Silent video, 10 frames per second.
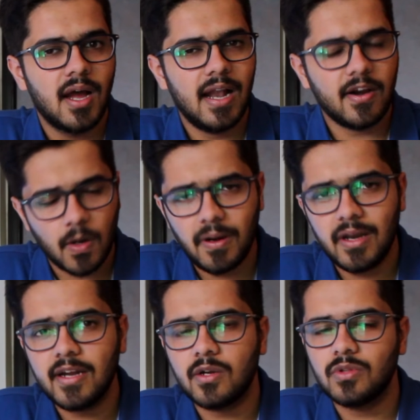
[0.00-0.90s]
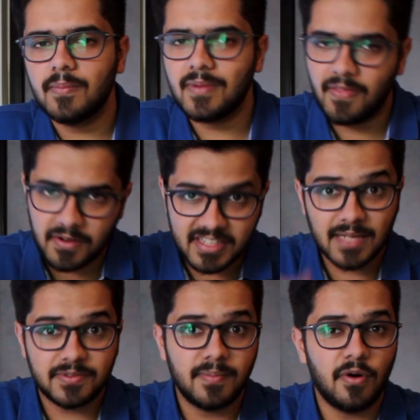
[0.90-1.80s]
I'll drop a link to them in the
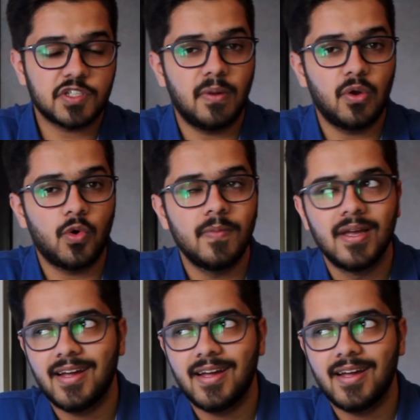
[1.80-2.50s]
description box below,